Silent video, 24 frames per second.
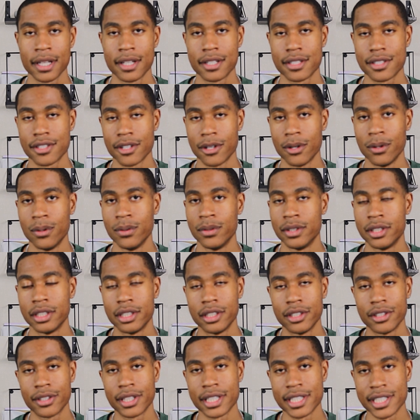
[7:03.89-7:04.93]
So
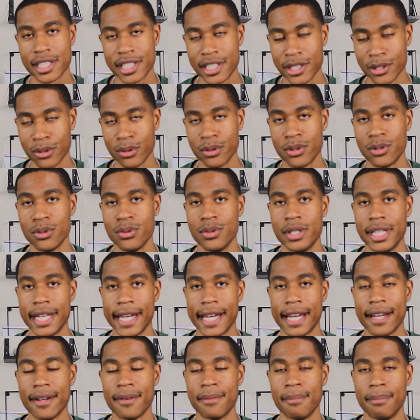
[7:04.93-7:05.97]
you can still do
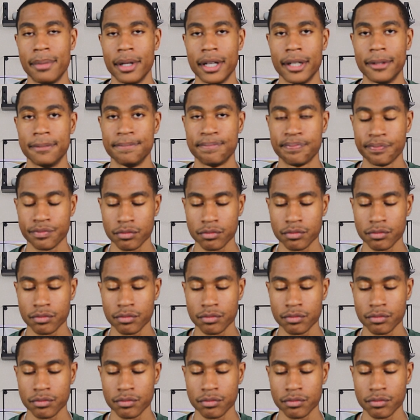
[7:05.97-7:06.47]
that, but